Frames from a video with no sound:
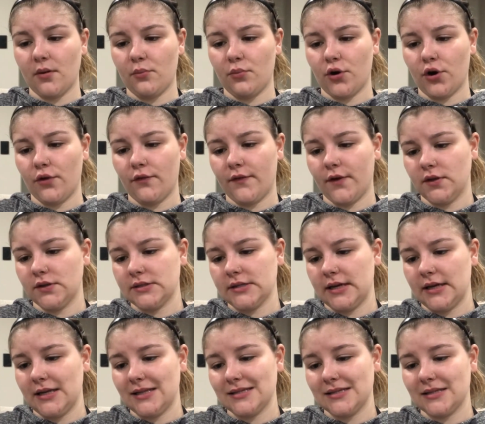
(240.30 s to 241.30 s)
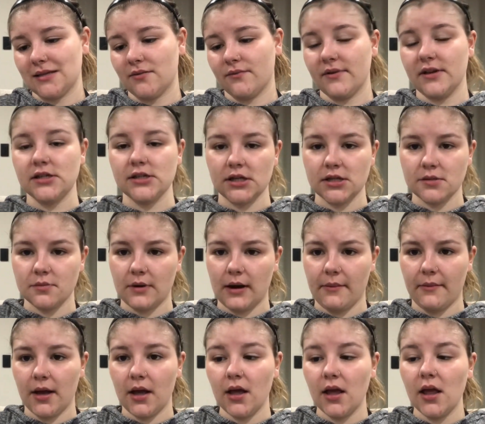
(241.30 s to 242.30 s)
Pro Filter Instant Retouch
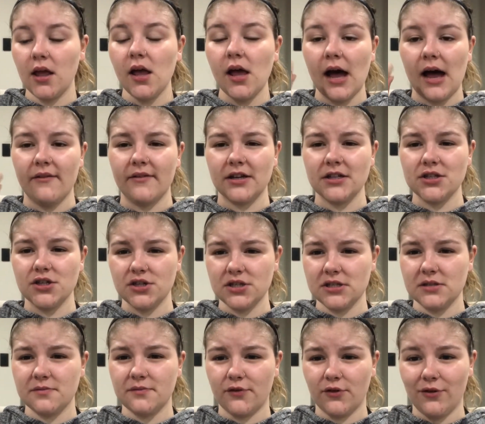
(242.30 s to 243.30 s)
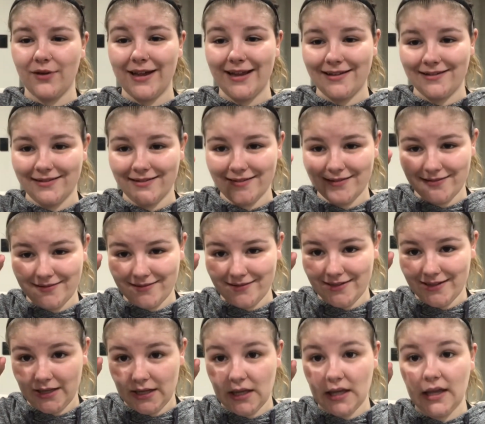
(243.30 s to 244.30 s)
Primer. I haven't actually used this before, and
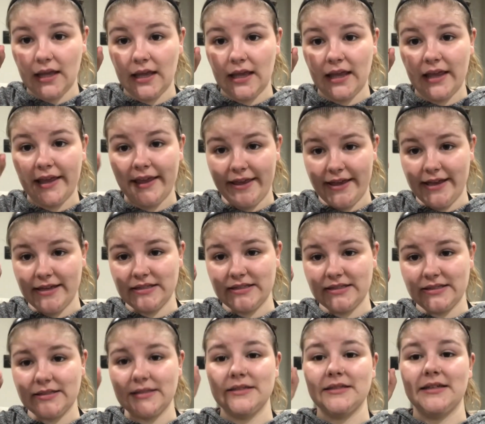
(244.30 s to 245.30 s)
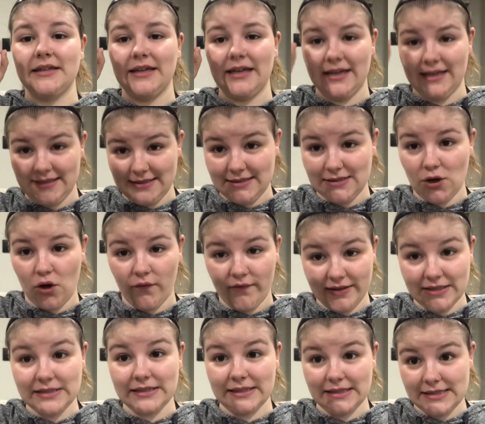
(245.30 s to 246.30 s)
yes, it's
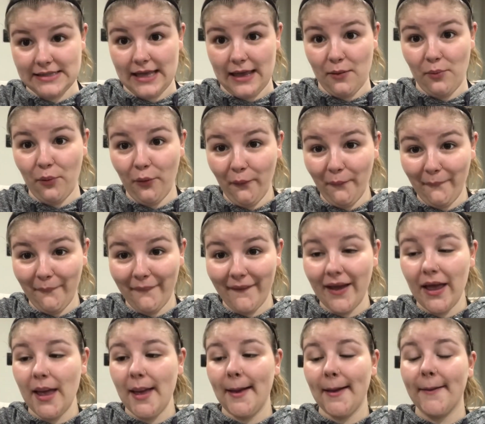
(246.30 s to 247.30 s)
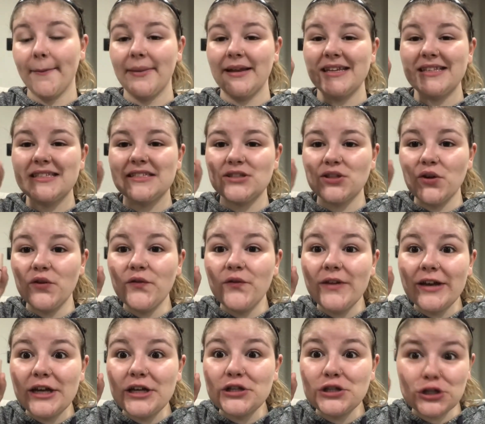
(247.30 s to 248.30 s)
obviously a sample, but it's so
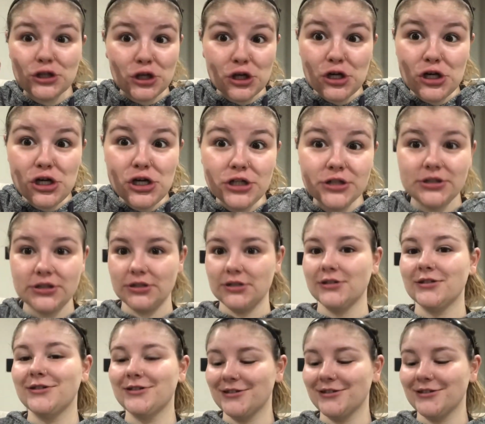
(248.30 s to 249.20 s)
freaking cute.